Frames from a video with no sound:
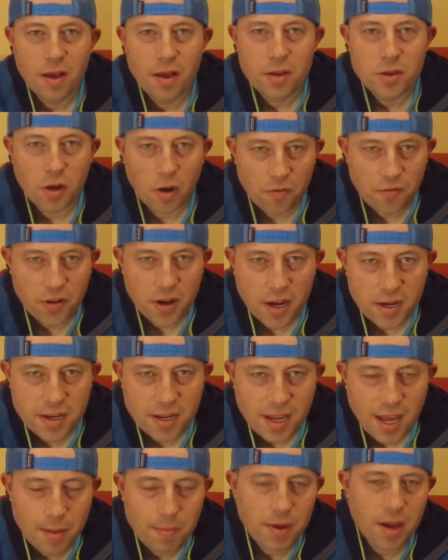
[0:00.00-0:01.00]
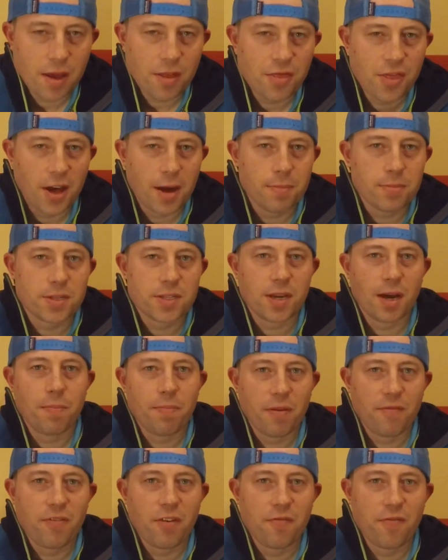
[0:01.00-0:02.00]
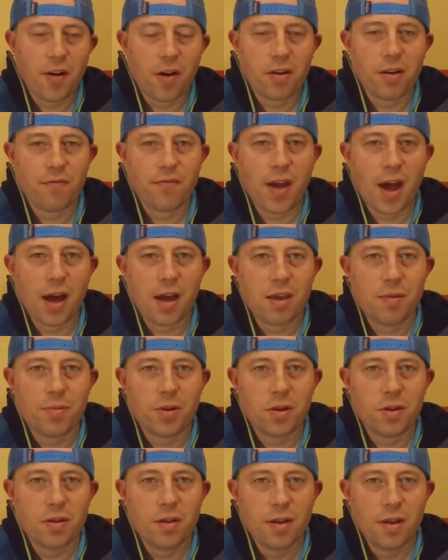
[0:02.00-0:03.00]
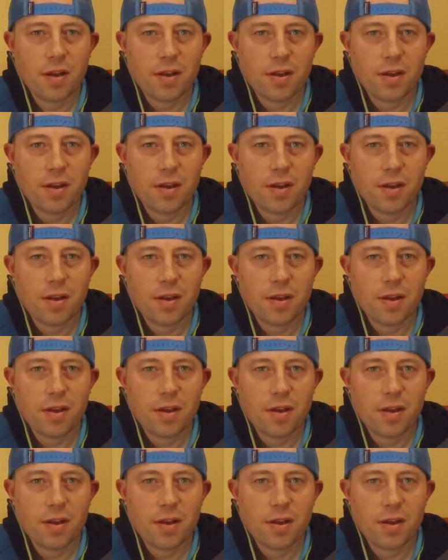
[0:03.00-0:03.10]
Don't forget to give me a thumbs up if you found it valuable.